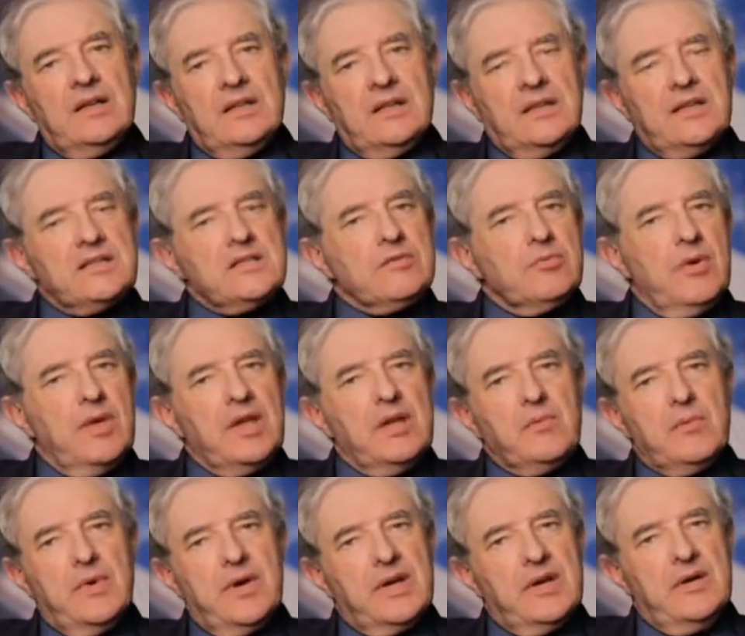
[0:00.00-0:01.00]
This week
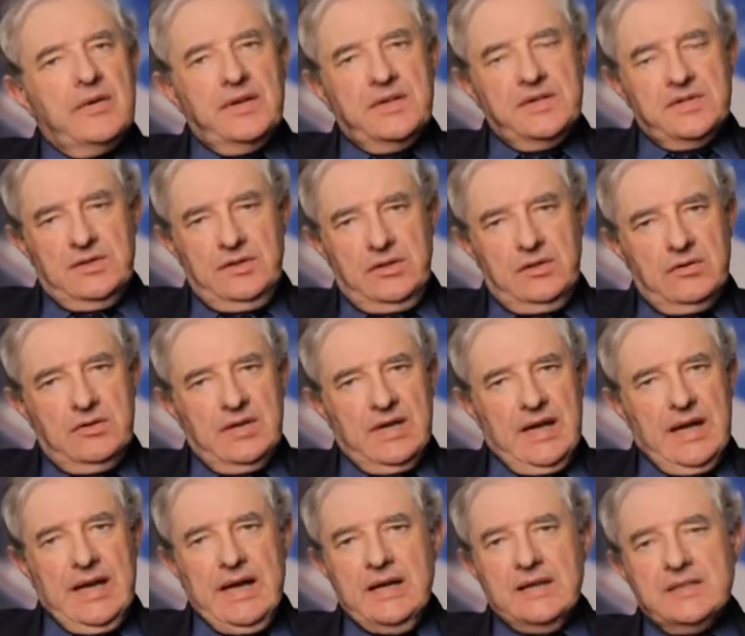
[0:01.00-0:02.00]
we're going to
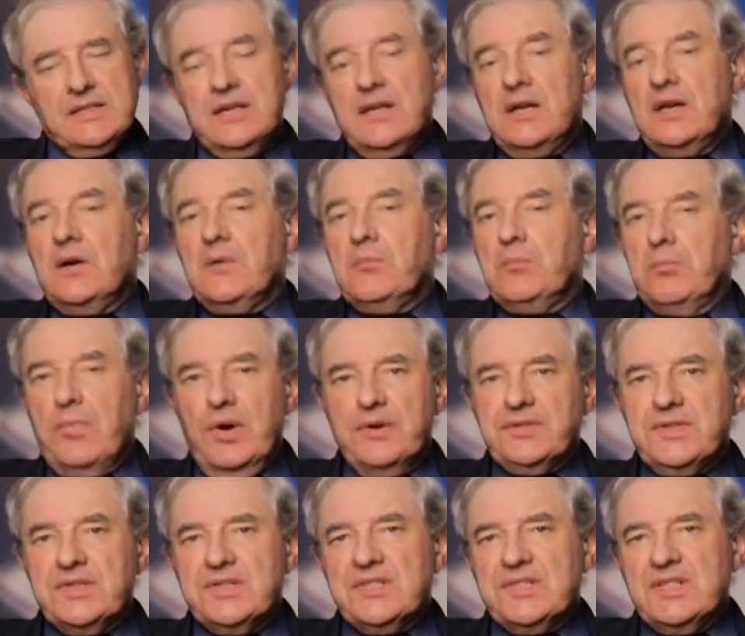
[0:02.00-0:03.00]
look at
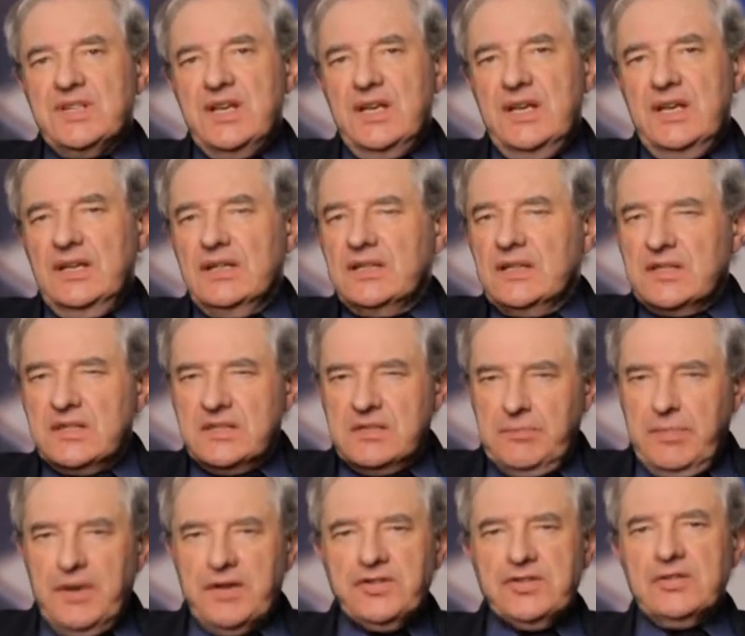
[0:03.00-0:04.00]
modesty, a
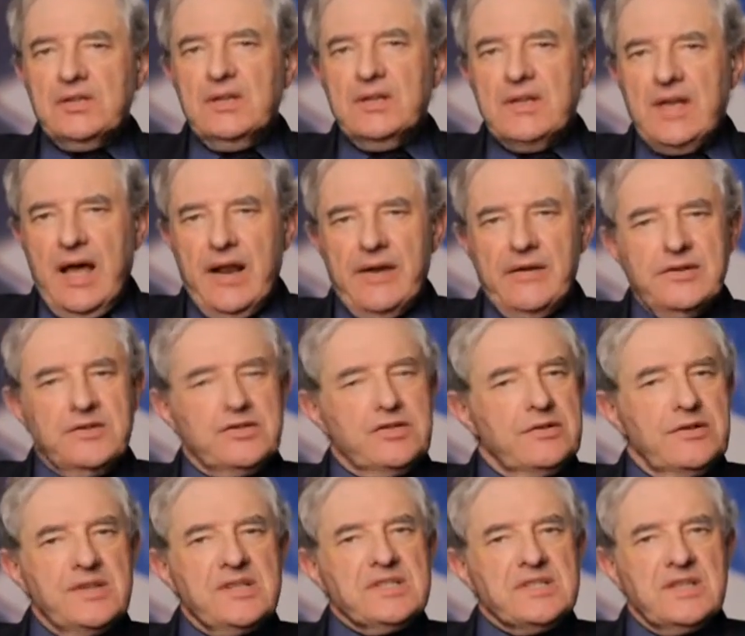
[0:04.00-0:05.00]
special
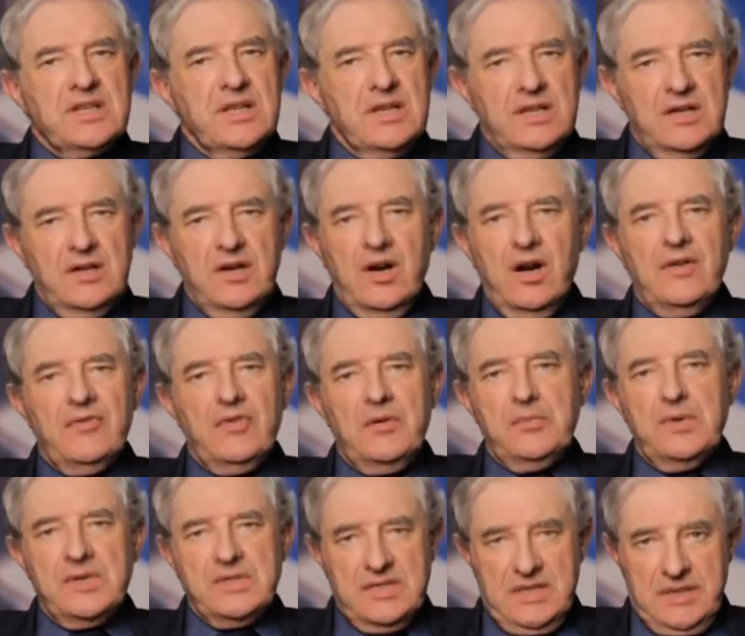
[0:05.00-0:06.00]
characteristic of a
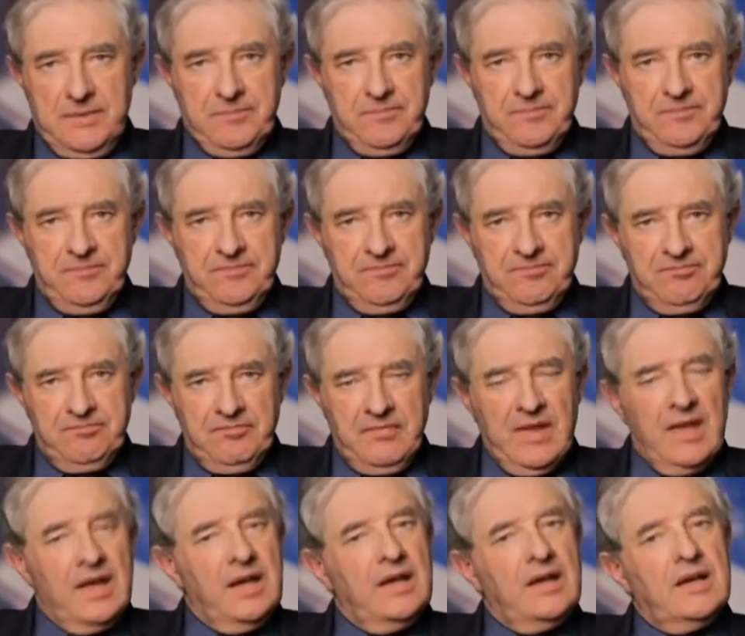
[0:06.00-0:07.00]
Muslim.
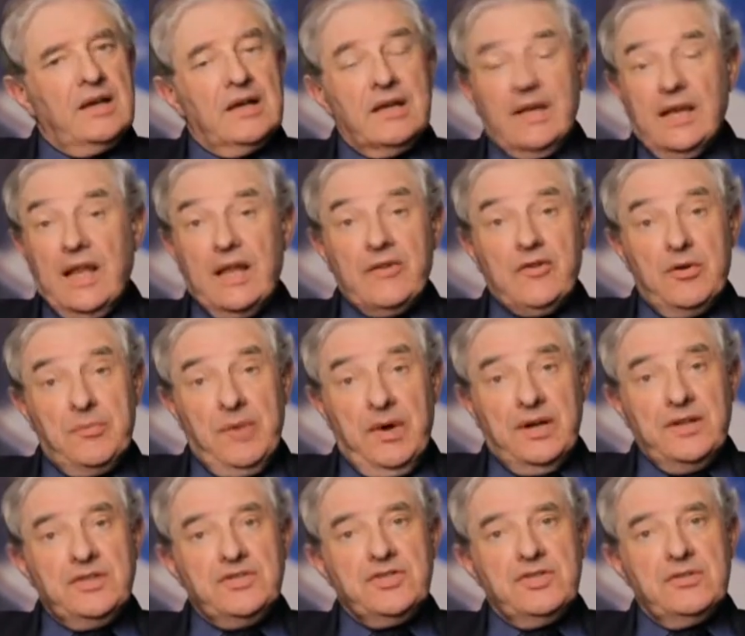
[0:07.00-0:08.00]
Can I
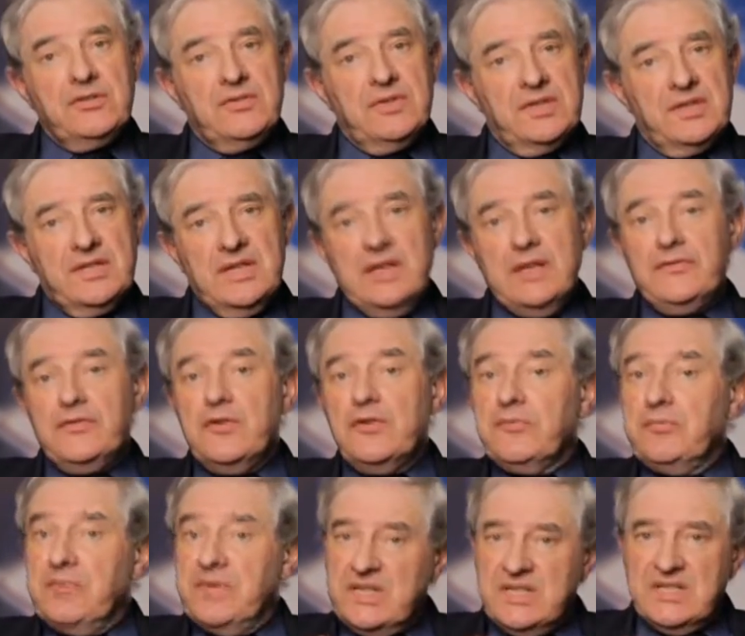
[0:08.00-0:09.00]
remind you that if
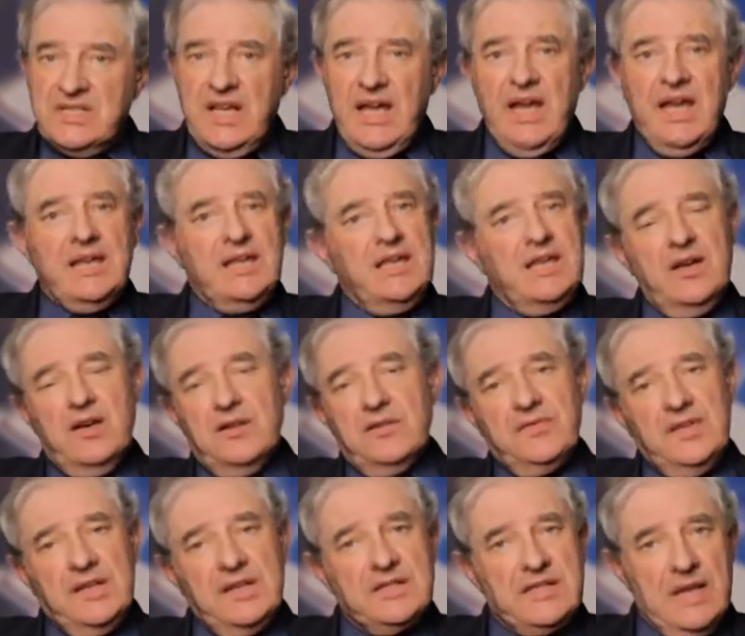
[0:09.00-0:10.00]
you've missed any of
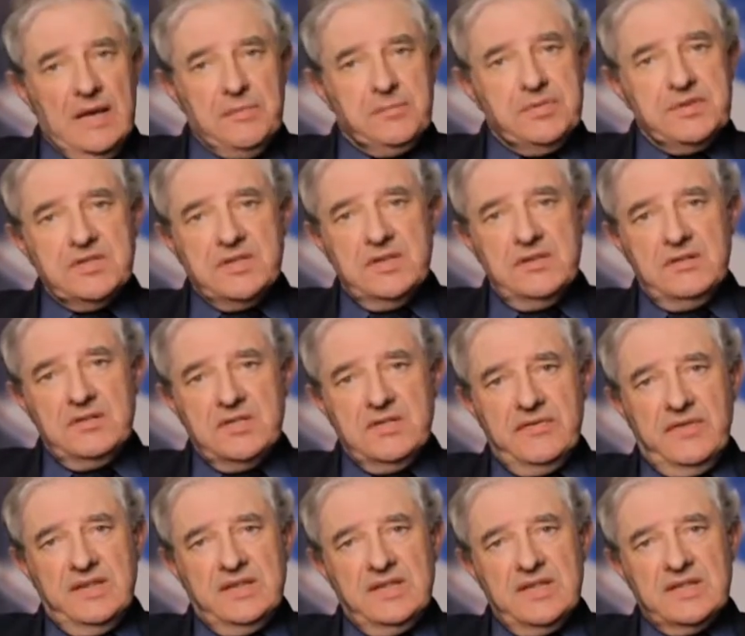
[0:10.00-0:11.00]
these episodes
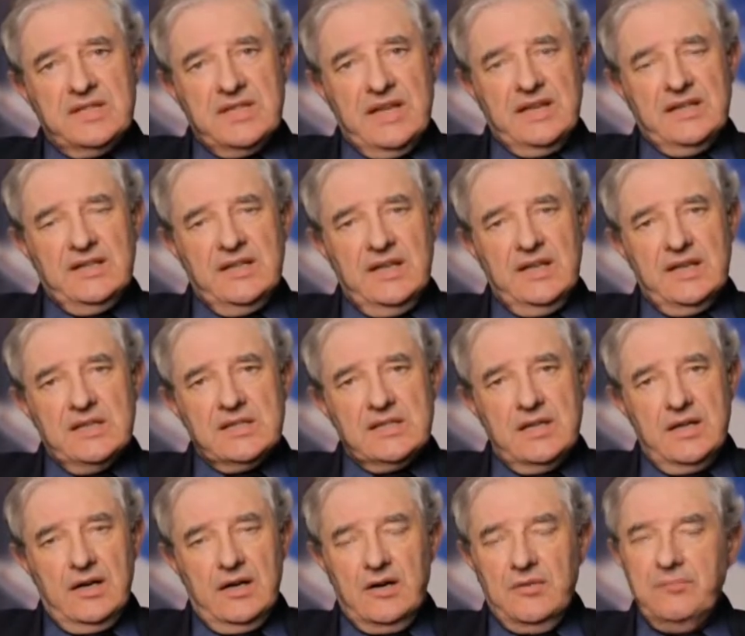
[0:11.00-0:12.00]
of Understanding
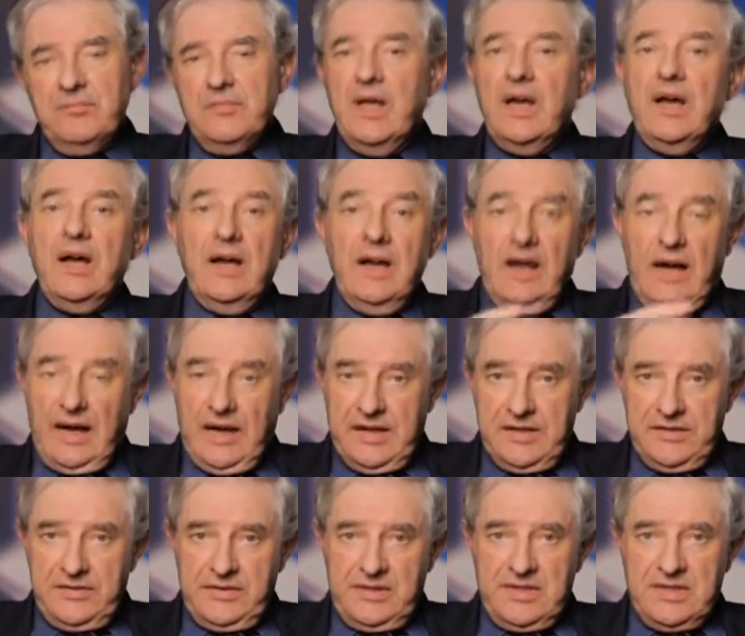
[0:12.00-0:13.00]
Islam,
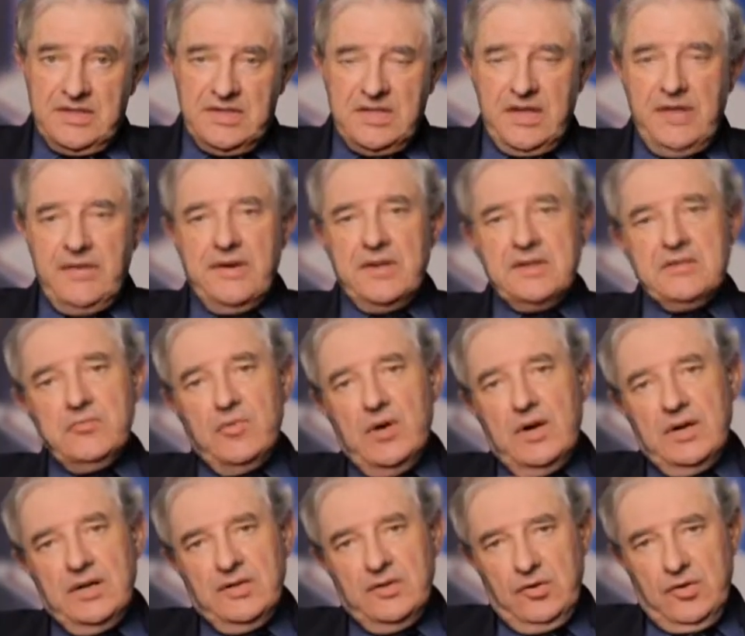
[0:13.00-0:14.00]
either in Series
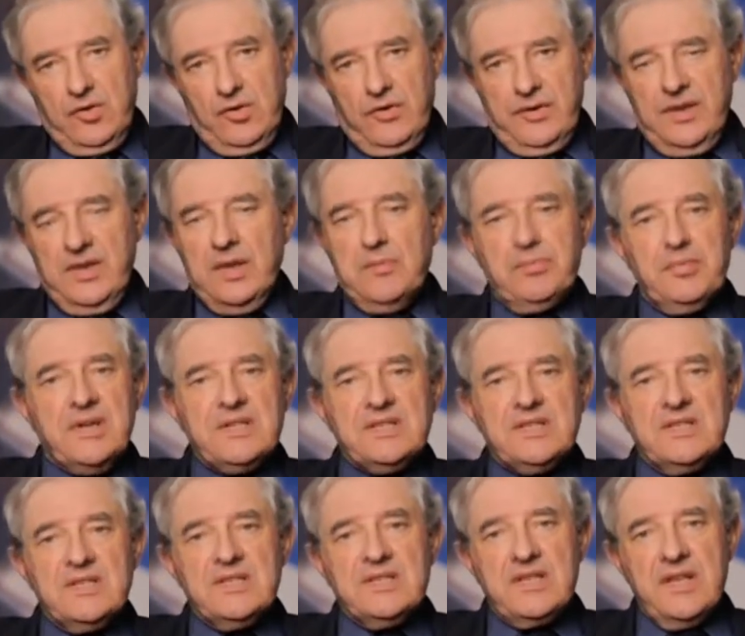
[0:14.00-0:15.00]
1 or in the
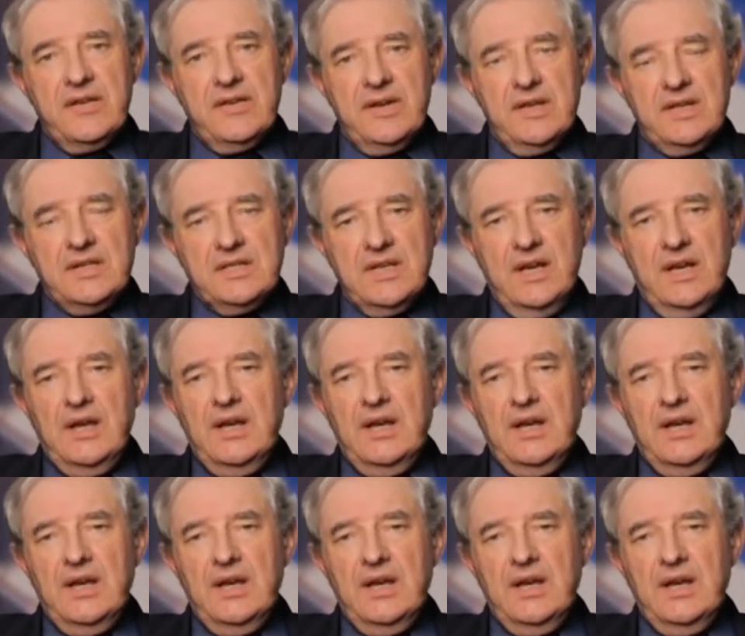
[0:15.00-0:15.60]
present series,